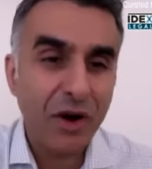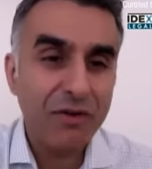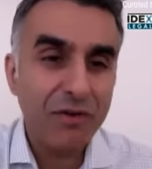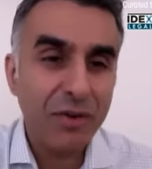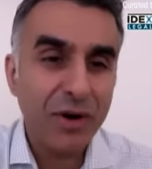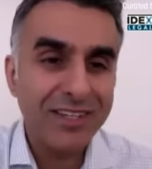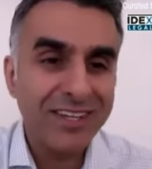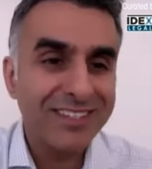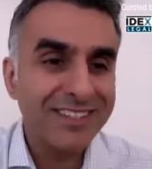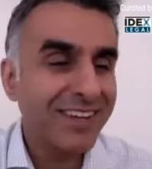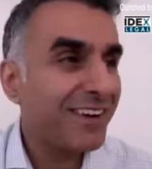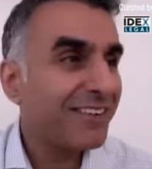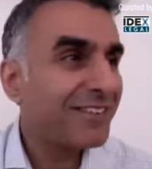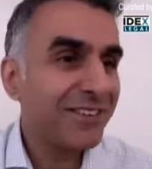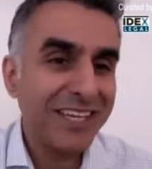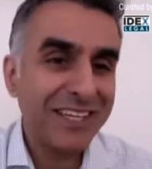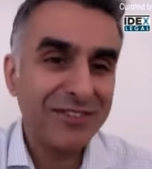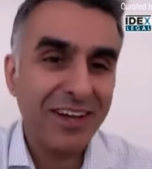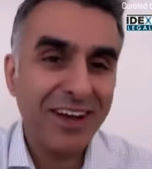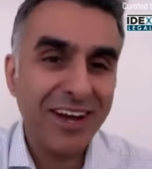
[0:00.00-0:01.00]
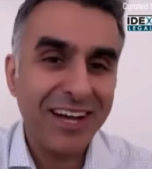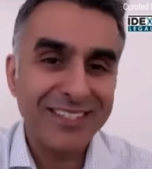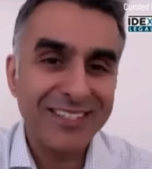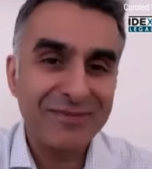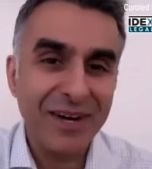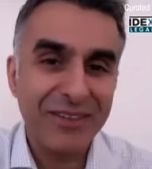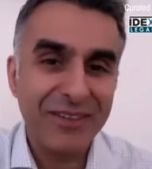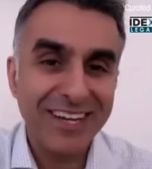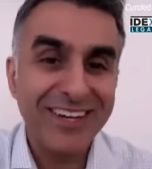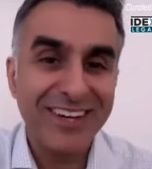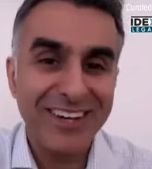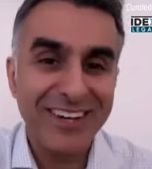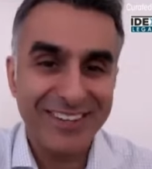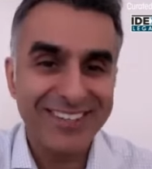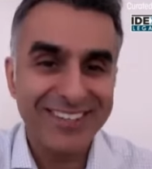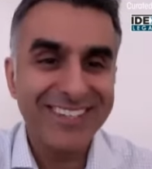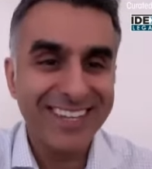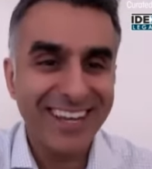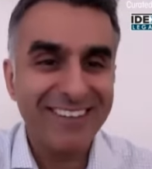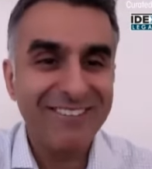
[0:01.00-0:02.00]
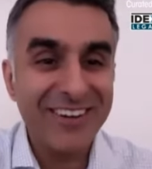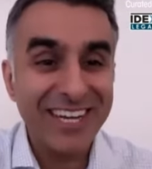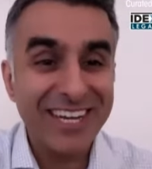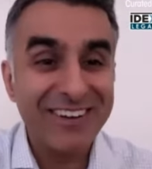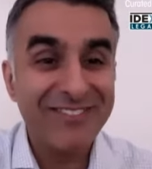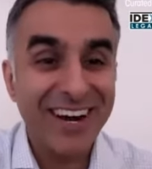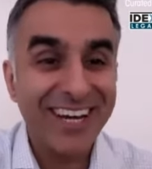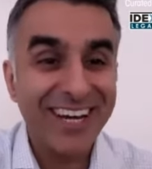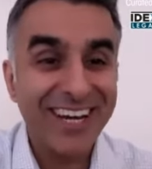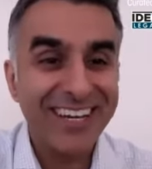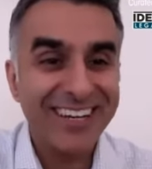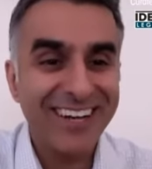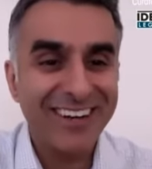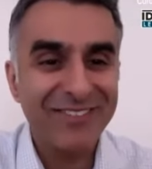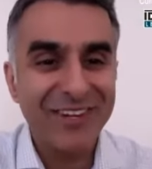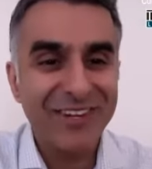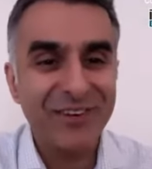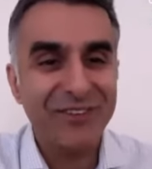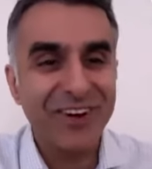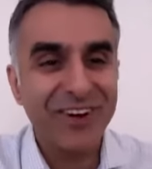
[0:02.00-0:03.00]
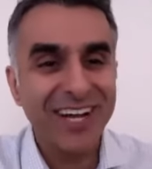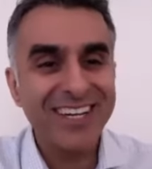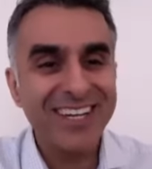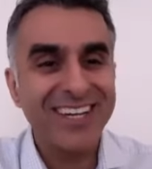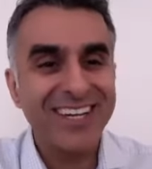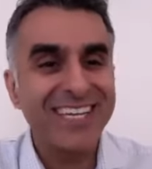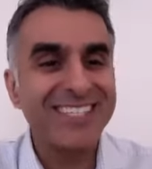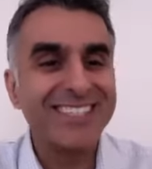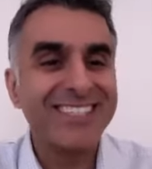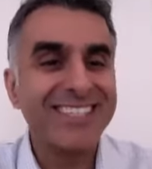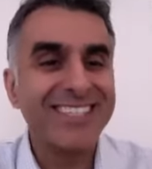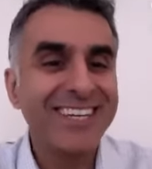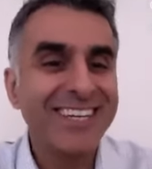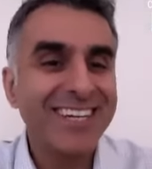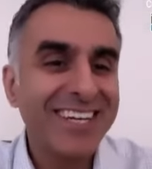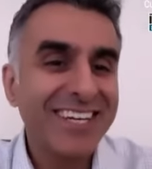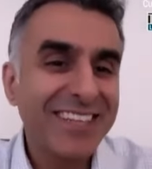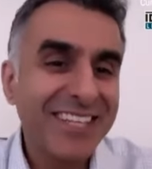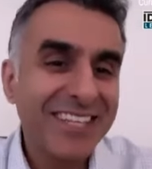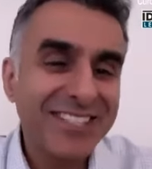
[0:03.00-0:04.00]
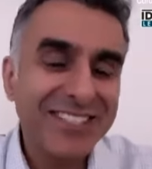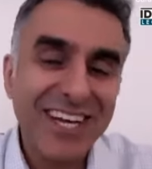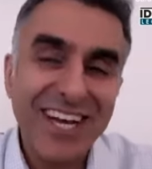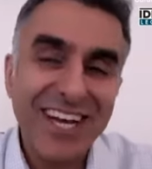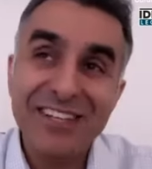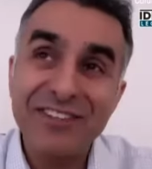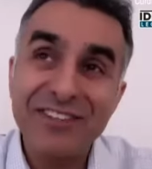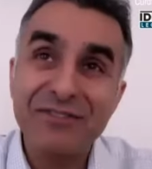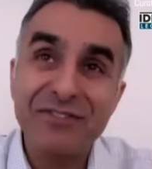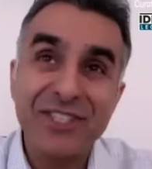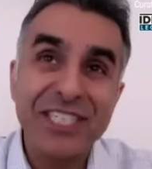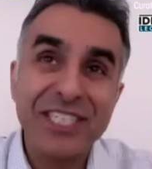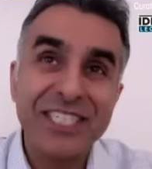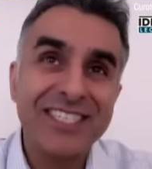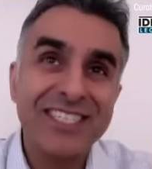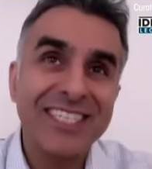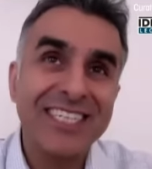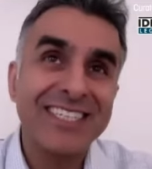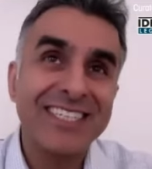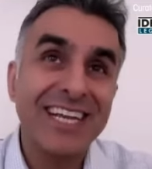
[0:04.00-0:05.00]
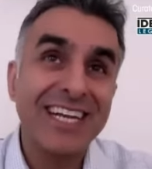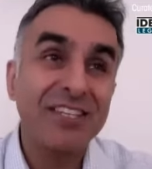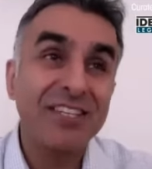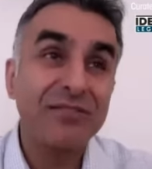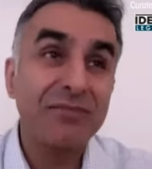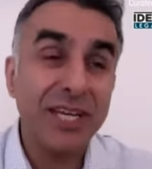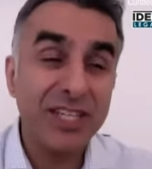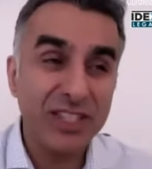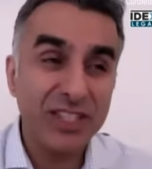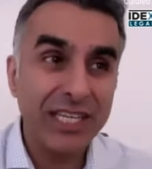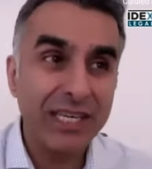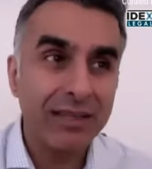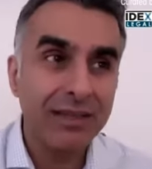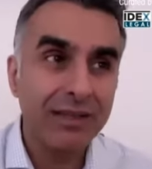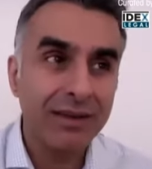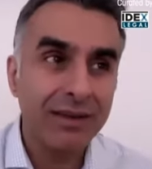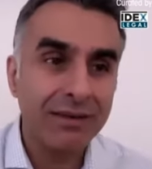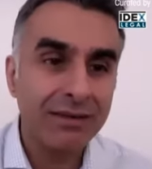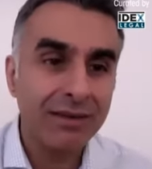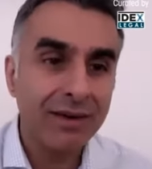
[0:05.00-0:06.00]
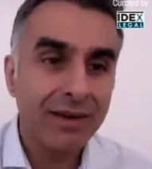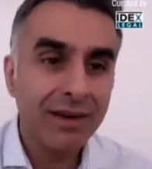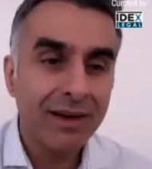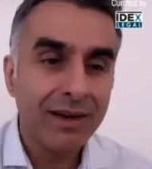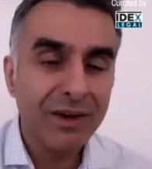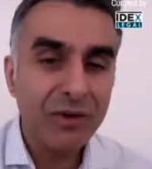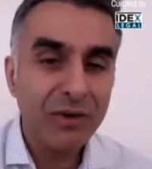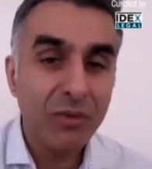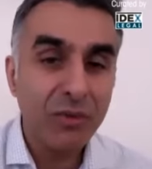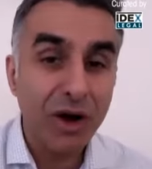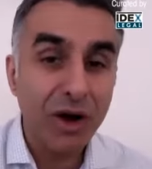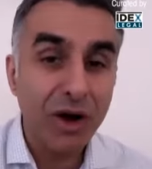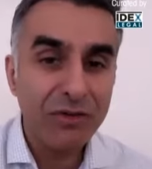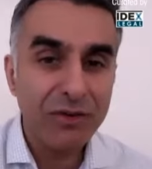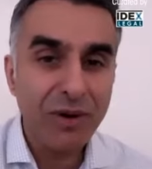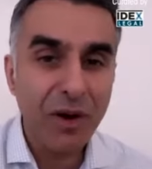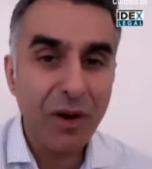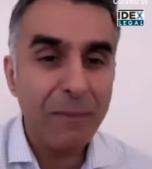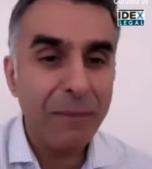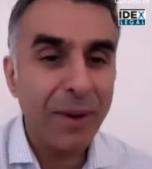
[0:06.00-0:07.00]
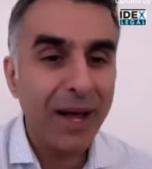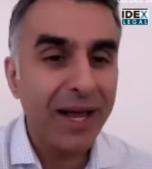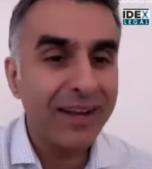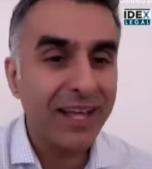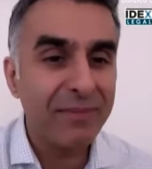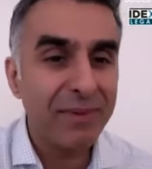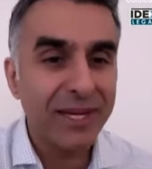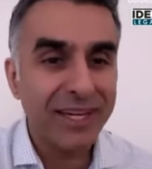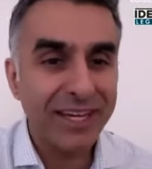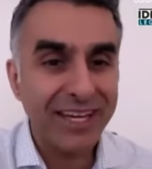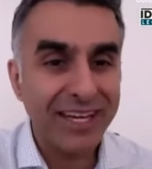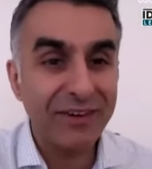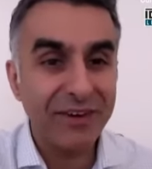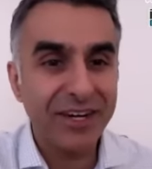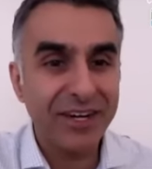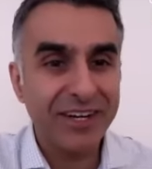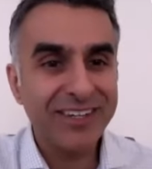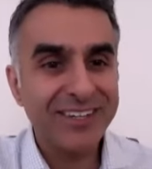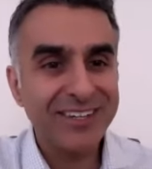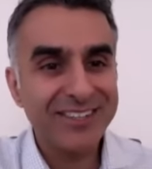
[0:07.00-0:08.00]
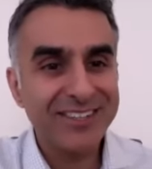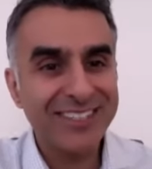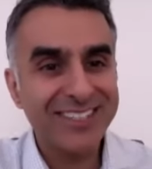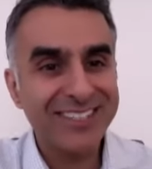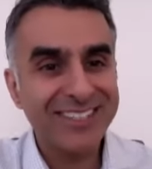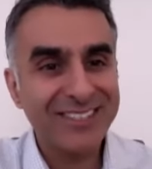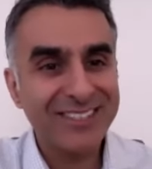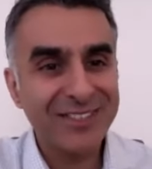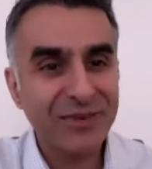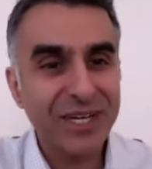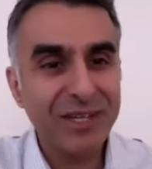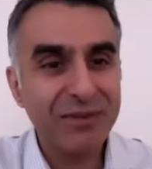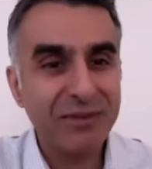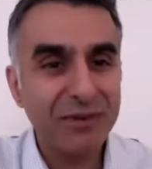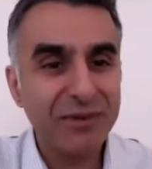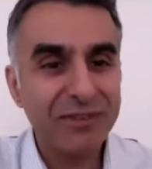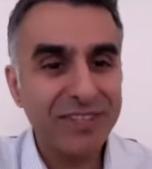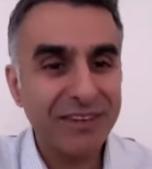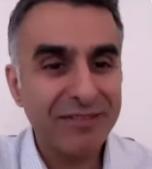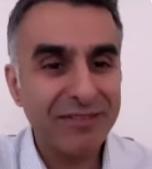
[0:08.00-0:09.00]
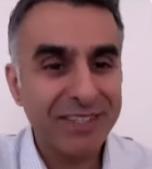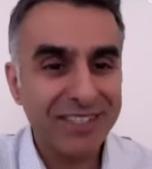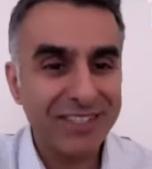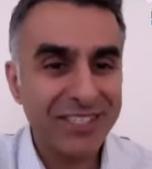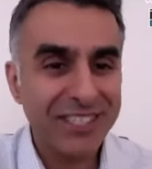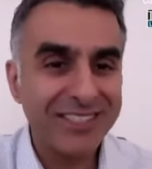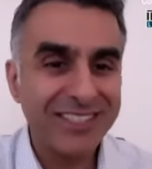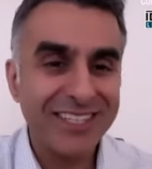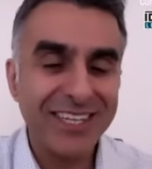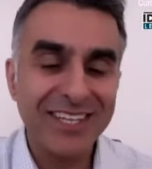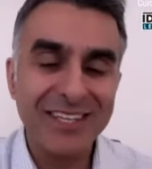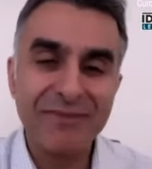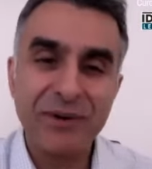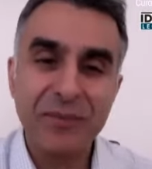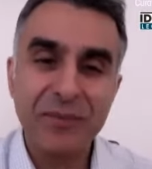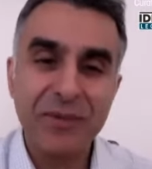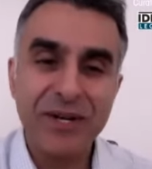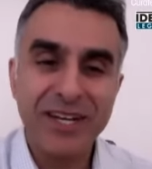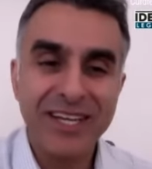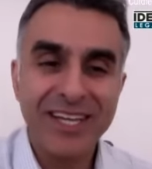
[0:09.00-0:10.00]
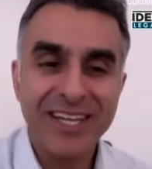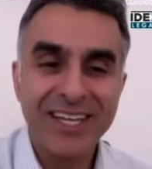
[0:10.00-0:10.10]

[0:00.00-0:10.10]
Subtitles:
So he's trying to hide his smile there, because I think we all recognize the challenge of GCs, and especially in the work from home pandemic era, because it's 24/7 GC at the moment.